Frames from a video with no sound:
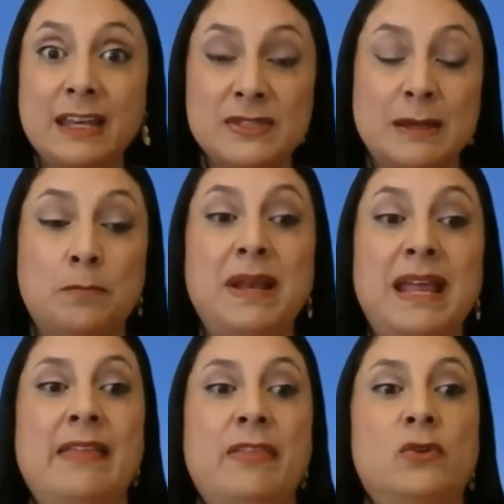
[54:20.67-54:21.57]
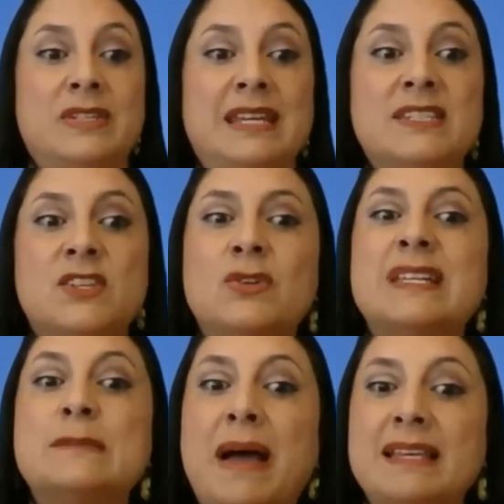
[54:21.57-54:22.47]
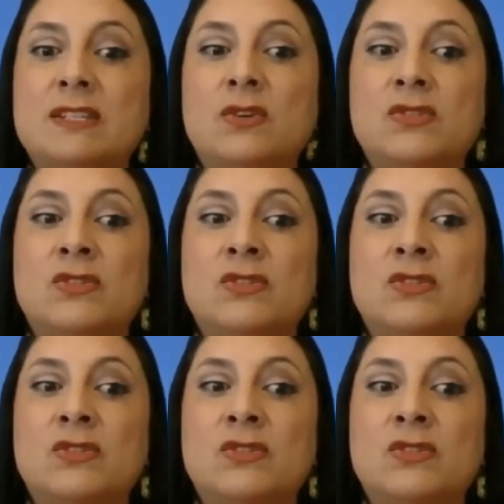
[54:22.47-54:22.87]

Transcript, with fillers: climate tables, min, uh,